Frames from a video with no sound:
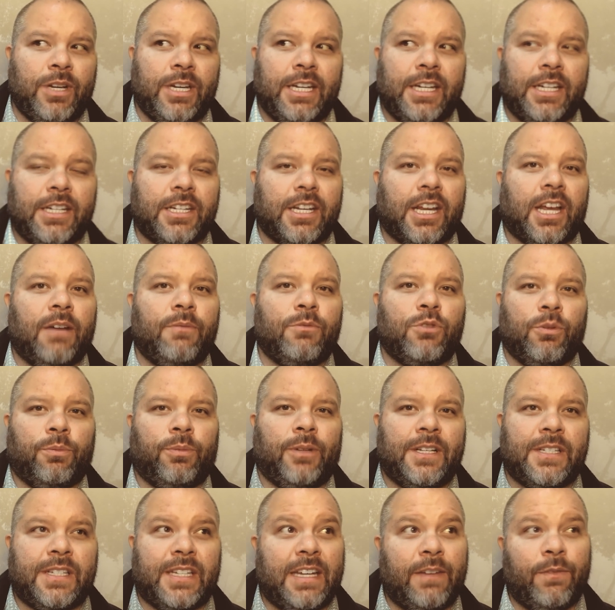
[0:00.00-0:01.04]
to come to a
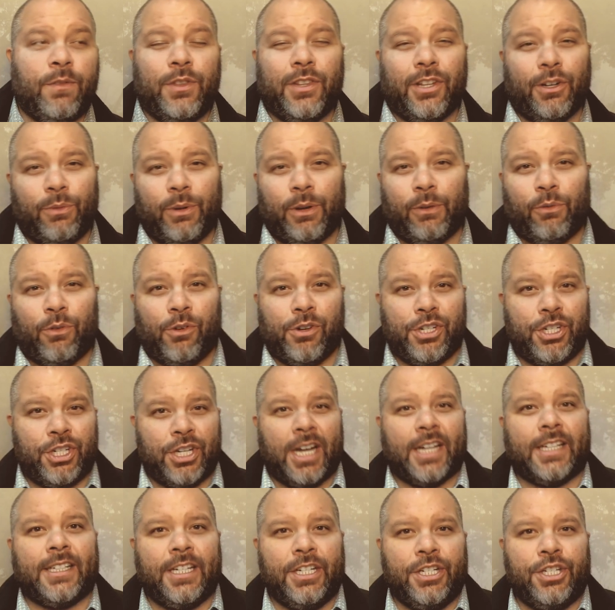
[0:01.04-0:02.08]
place, even though we
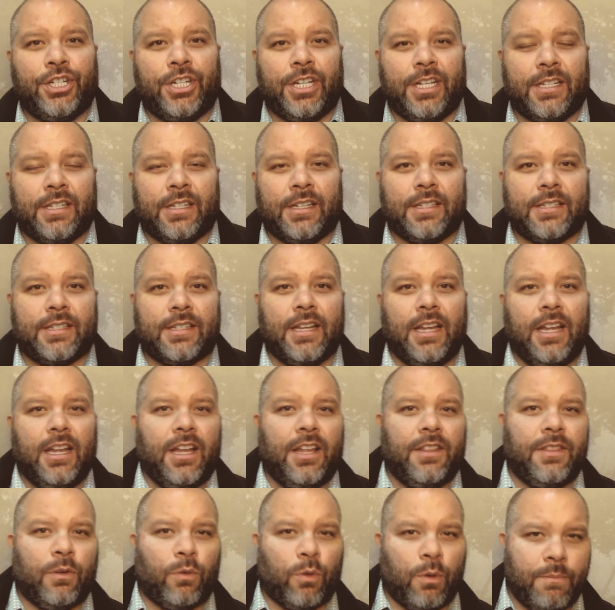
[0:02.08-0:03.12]
rejected Jesus,
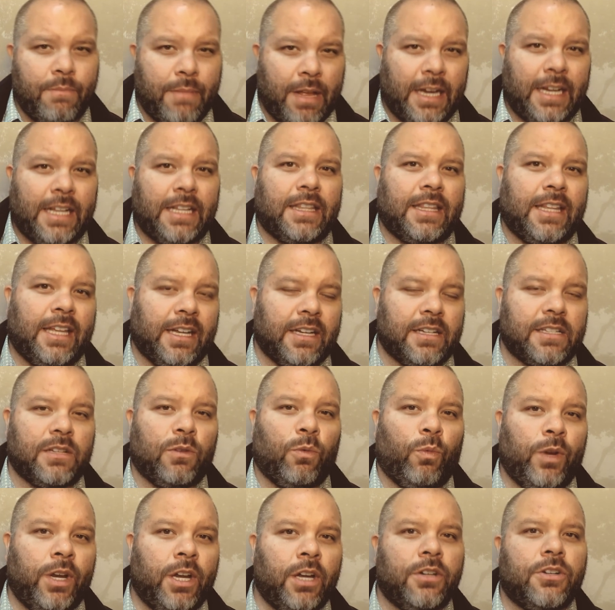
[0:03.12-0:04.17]
there were many things that
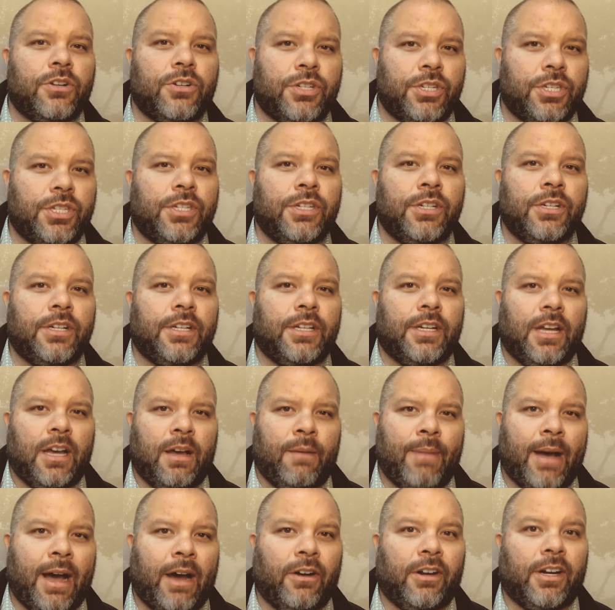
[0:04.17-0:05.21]
we understood
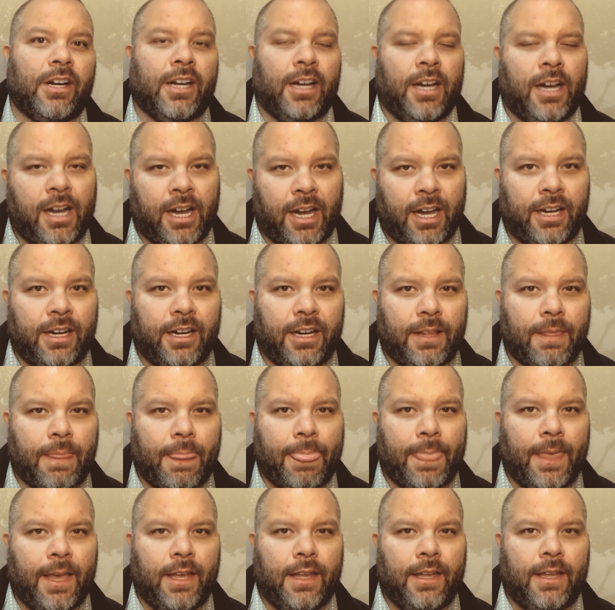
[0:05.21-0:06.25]
about God
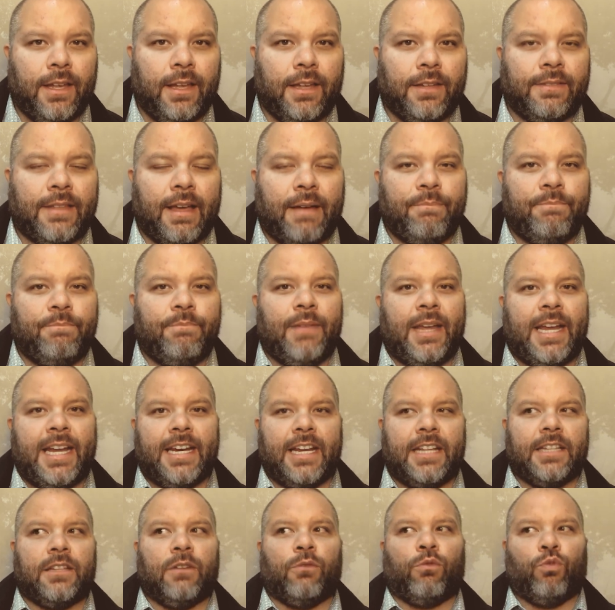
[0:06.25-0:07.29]
that made
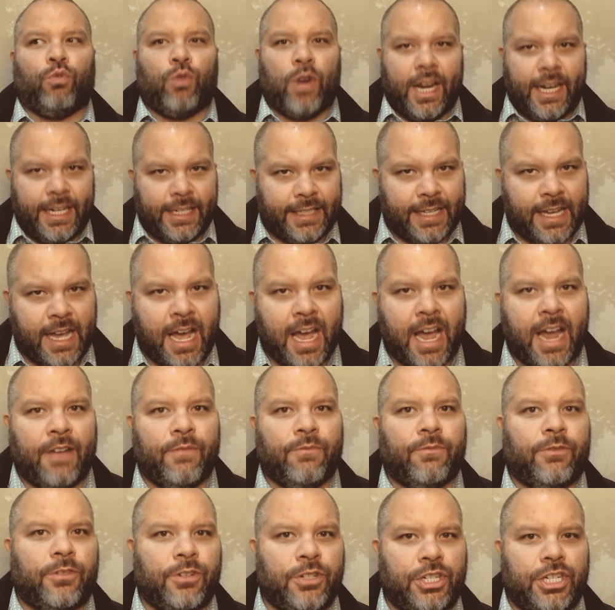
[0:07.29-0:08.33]
it the right time
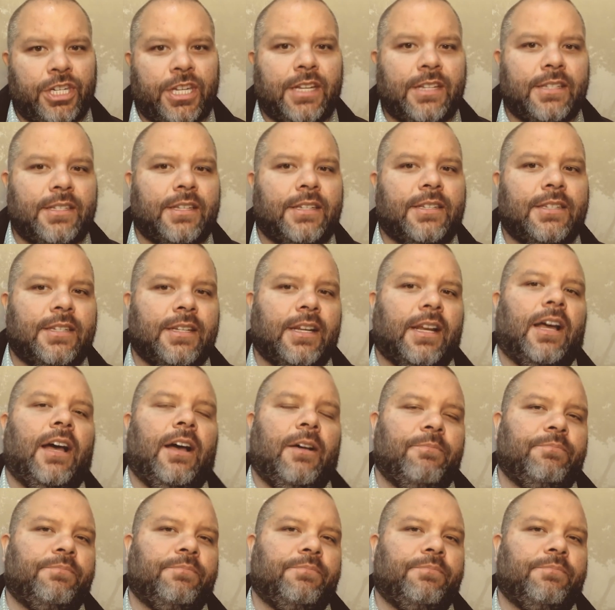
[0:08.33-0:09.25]
for Jesus to come.